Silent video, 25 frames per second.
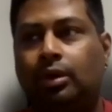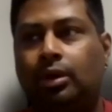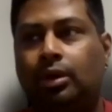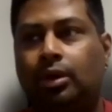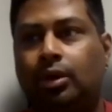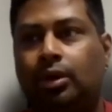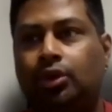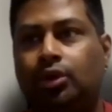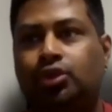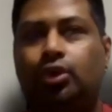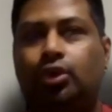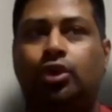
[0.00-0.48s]

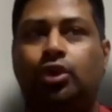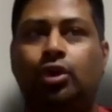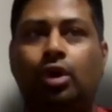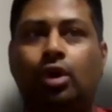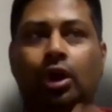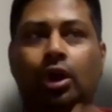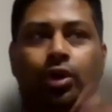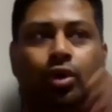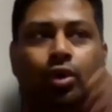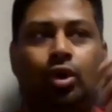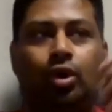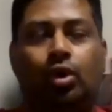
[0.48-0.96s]
you got
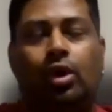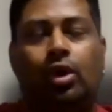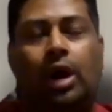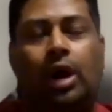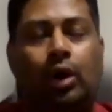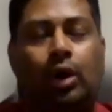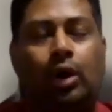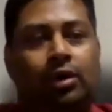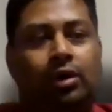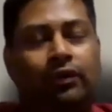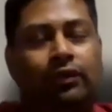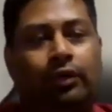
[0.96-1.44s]
to look
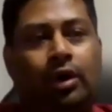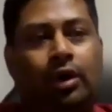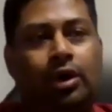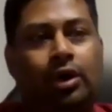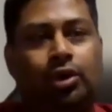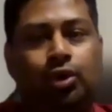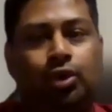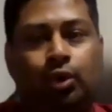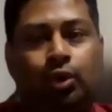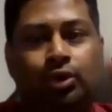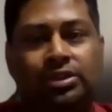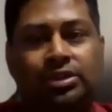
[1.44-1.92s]
out for
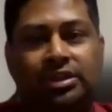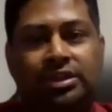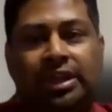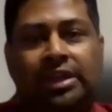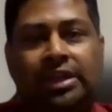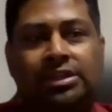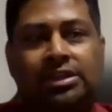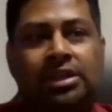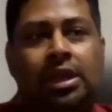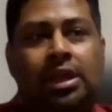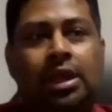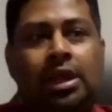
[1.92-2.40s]
those
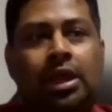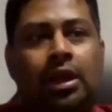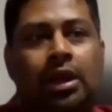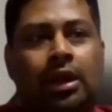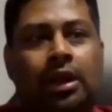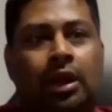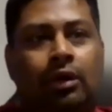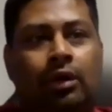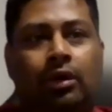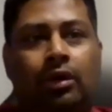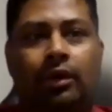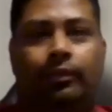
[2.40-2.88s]
things.
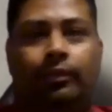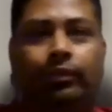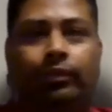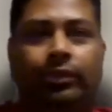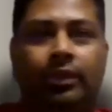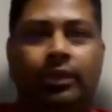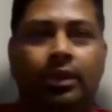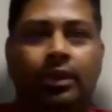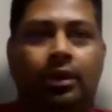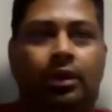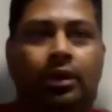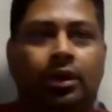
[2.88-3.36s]
Now,
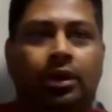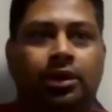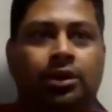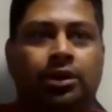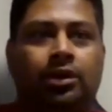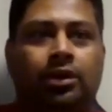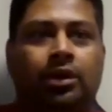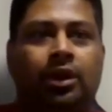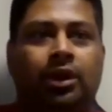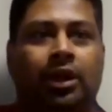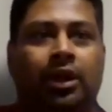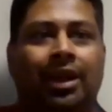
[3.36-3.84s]

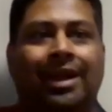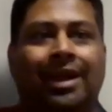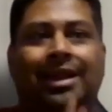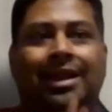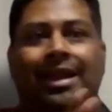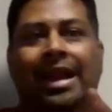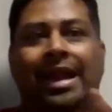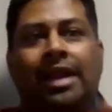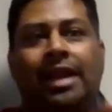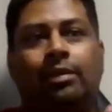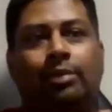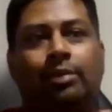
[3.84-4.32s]
it
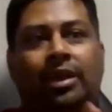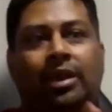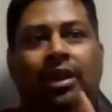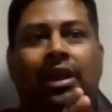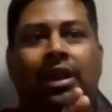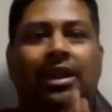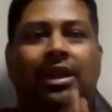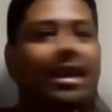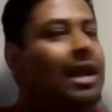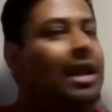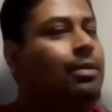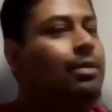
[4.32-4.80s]
can be
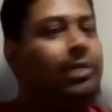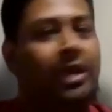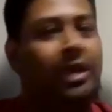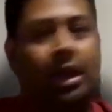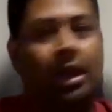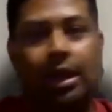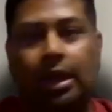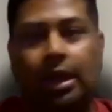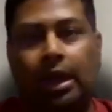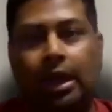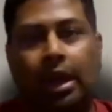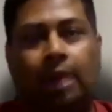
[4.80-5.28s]
a
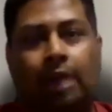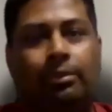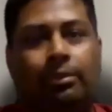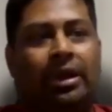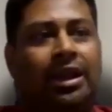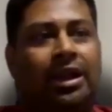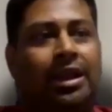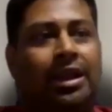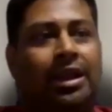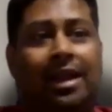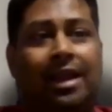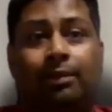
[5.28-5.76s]
club, it
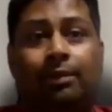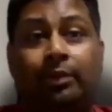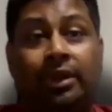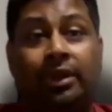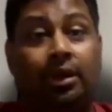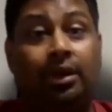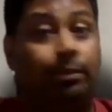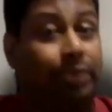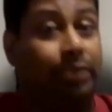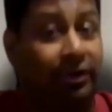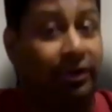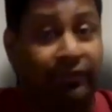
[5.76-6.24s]
can be a
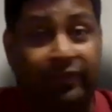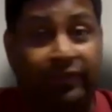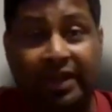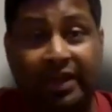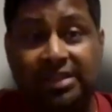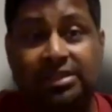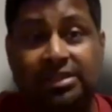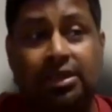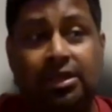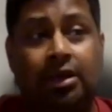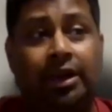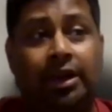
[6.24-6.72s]

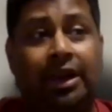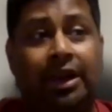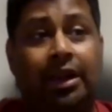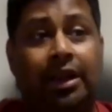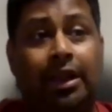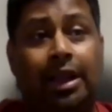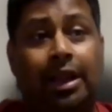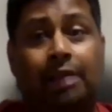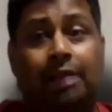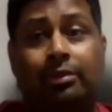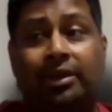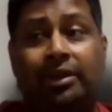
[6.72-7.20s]
professor, it
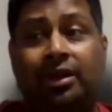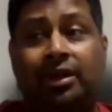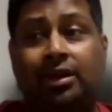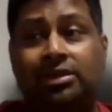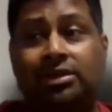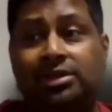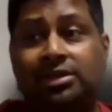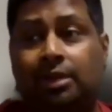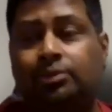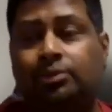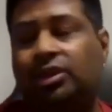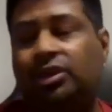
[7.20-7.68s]
can be a
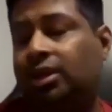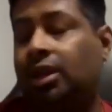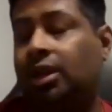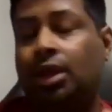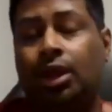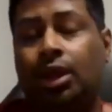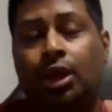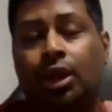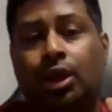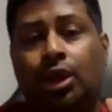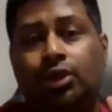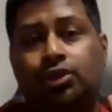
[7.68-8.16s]
subject.
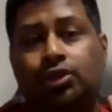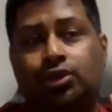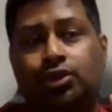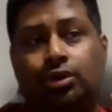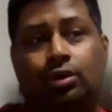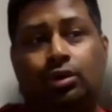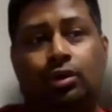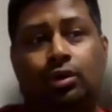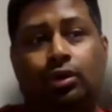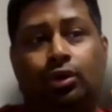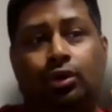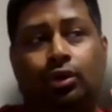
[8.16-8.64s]

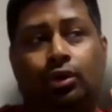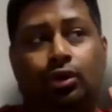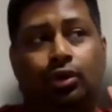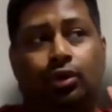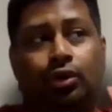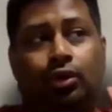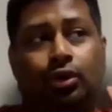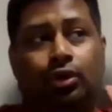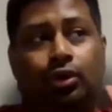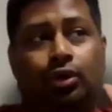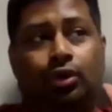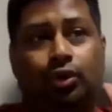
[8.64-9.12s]
So
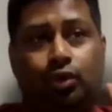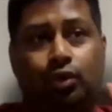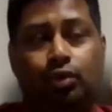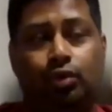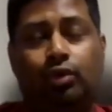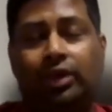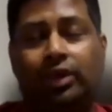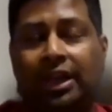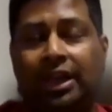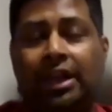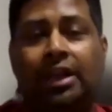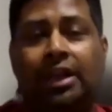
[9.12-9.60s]
you
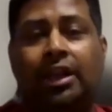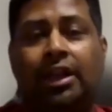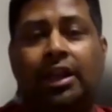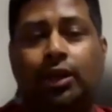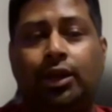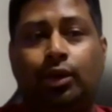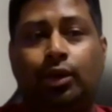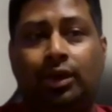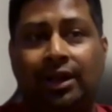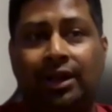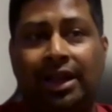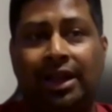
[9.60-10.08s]
really need
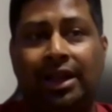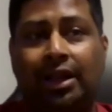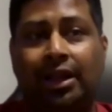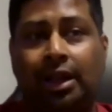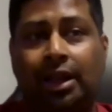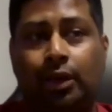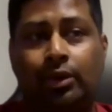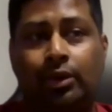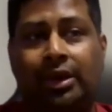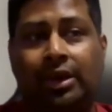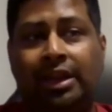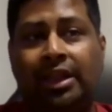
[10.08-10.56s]
to dig
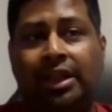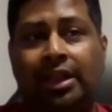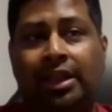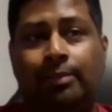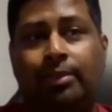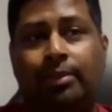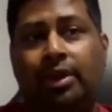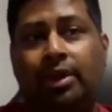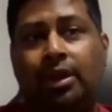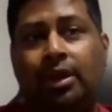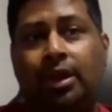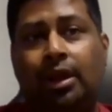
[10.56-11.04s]
down deep
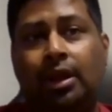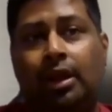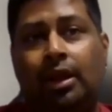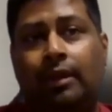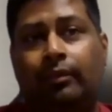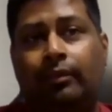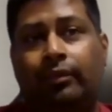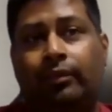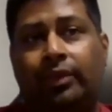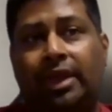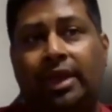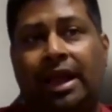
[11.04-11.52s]

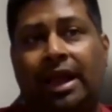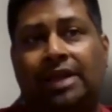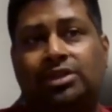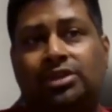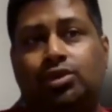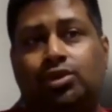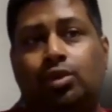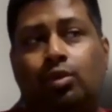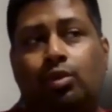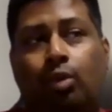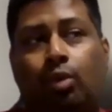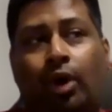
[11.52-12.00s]
as to
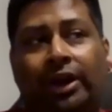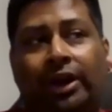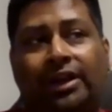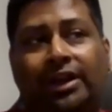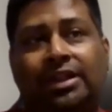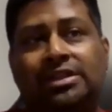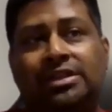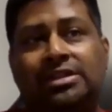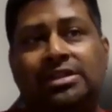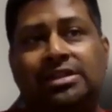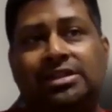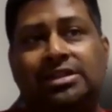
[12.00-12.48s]
what
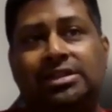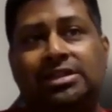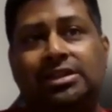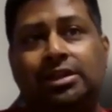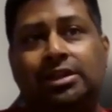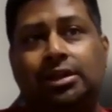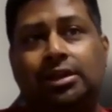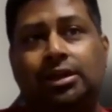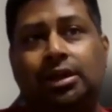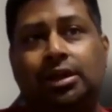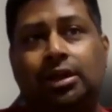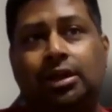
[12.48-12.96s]
is
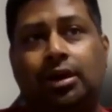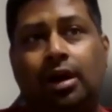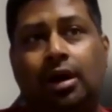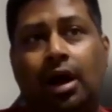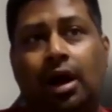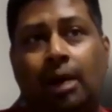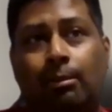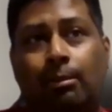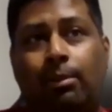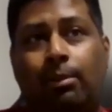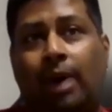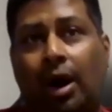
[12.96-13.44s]

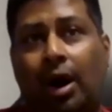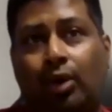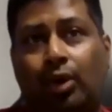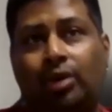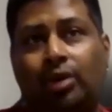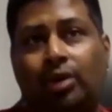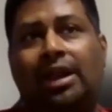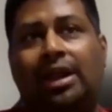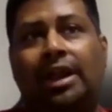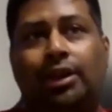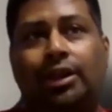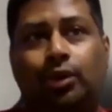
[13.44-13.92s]
about
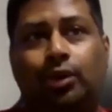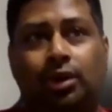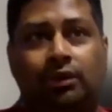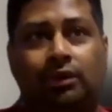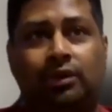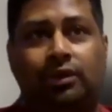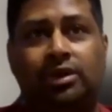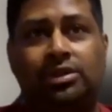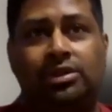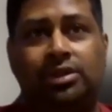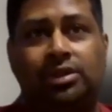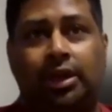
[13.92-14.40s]
that
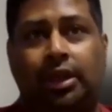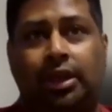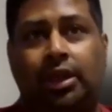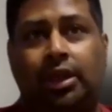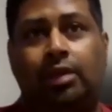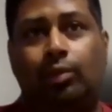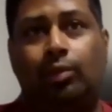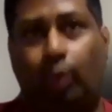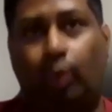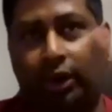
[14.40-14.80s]
university, what